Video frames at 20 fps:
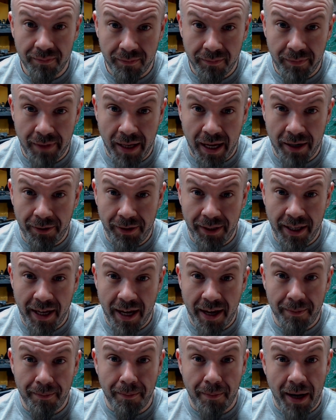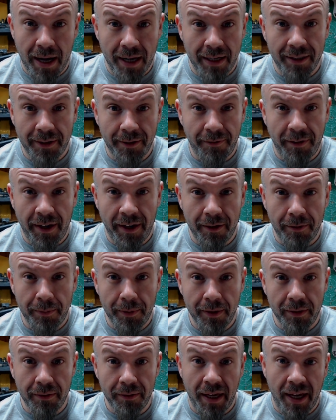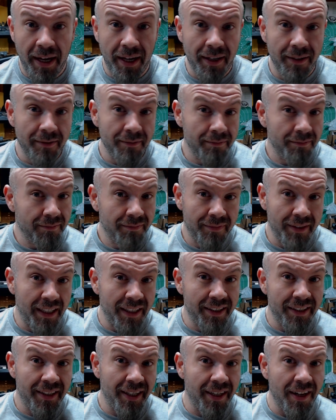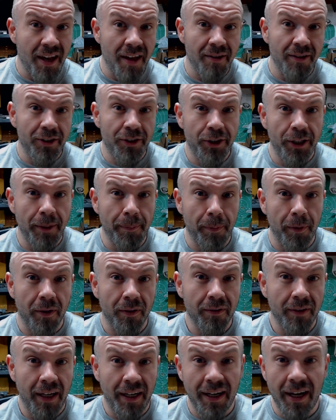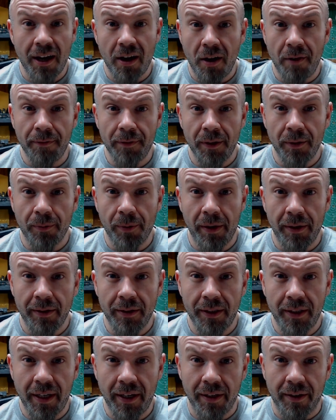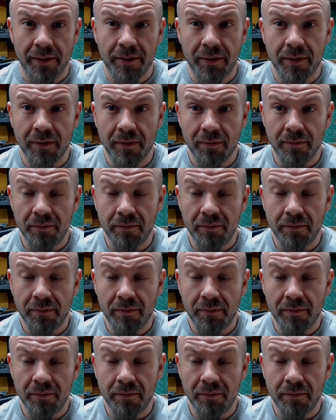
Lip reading: only that, mine is available and it's $10 cheaper, and I often run sales.